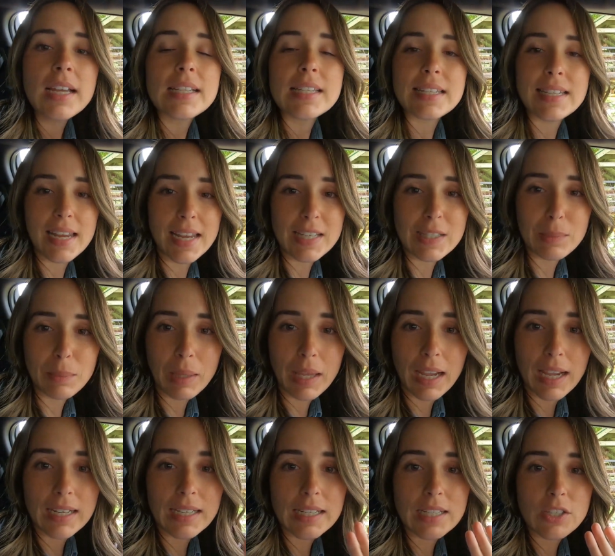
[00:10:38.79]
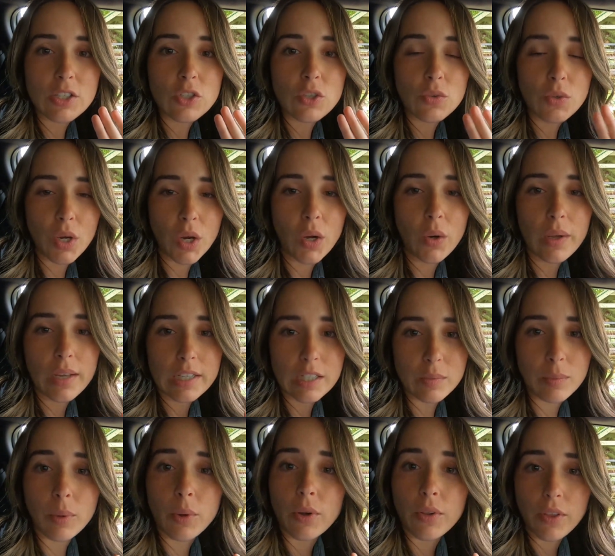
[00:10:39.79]
Today's plan is to go
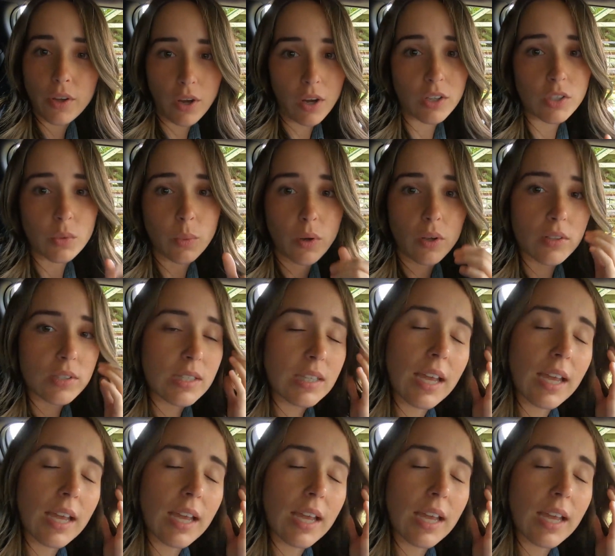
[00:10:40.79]
explore the Cotswolds.